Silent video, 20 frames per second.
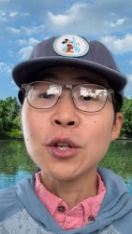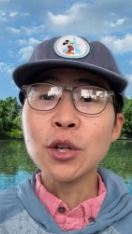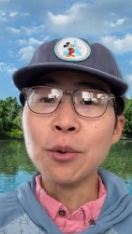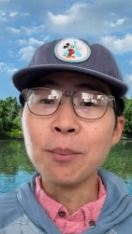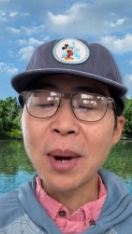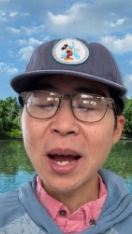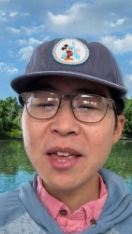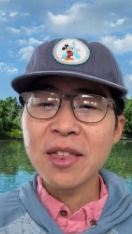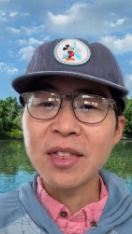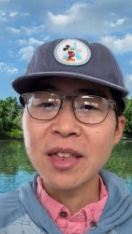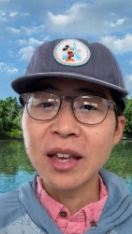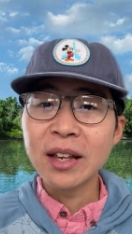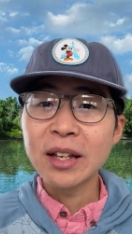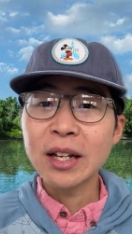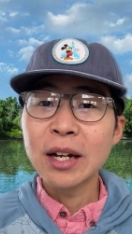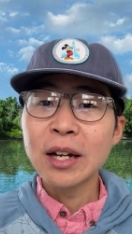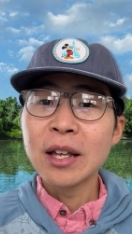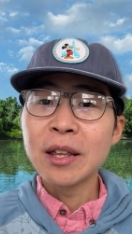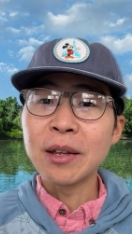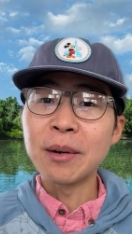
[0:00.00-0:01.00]
You might
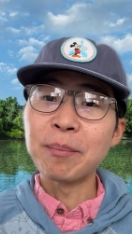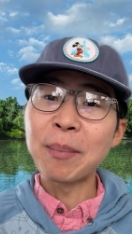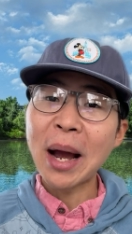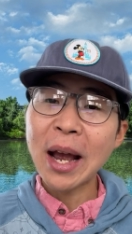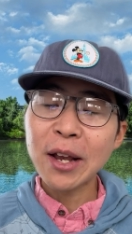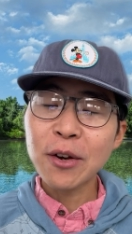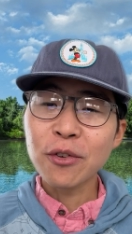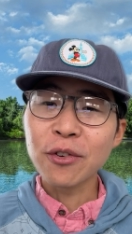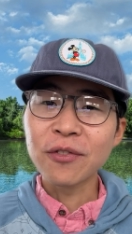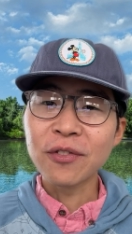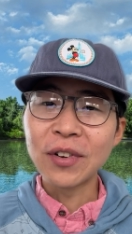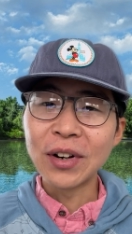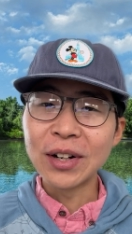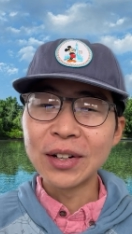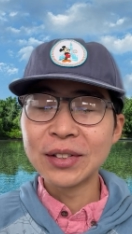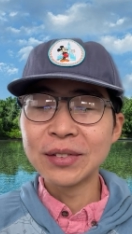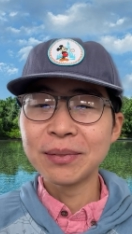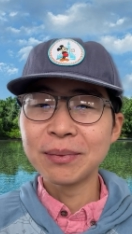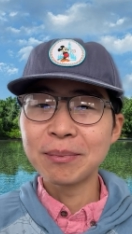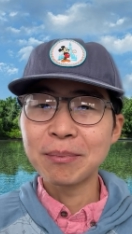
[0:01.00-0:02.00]
think the
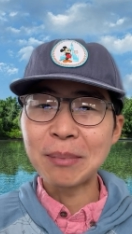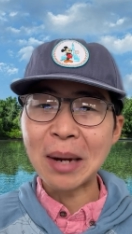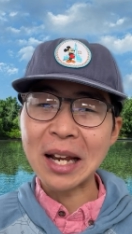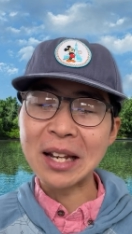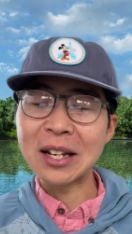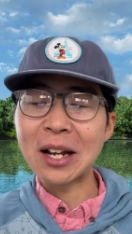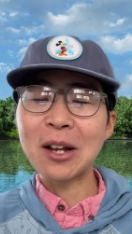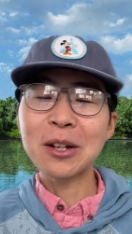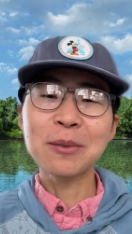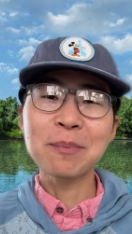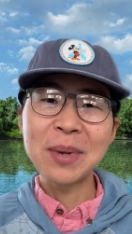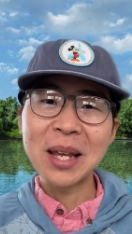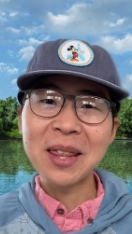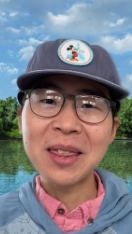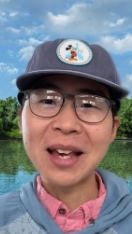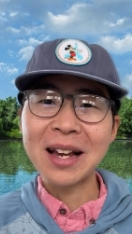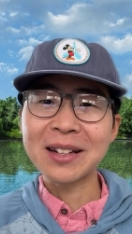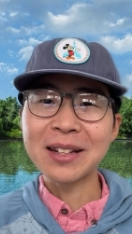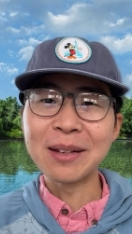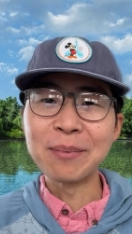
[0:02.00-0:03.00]
microphone might not be
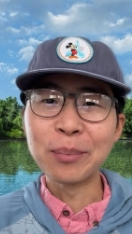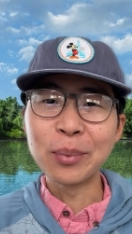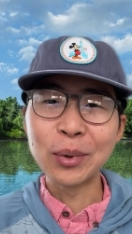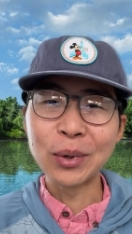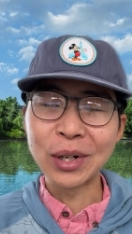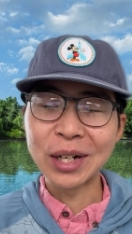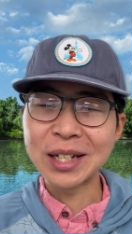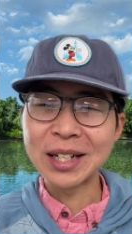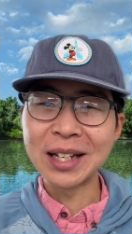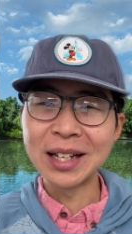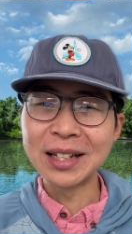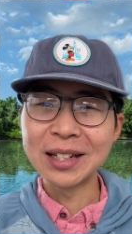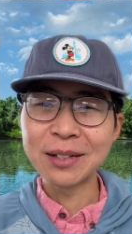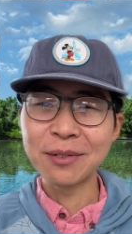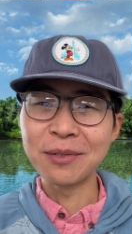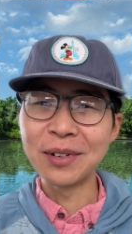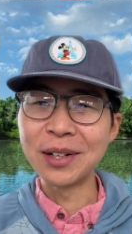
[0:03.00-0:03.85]
that important.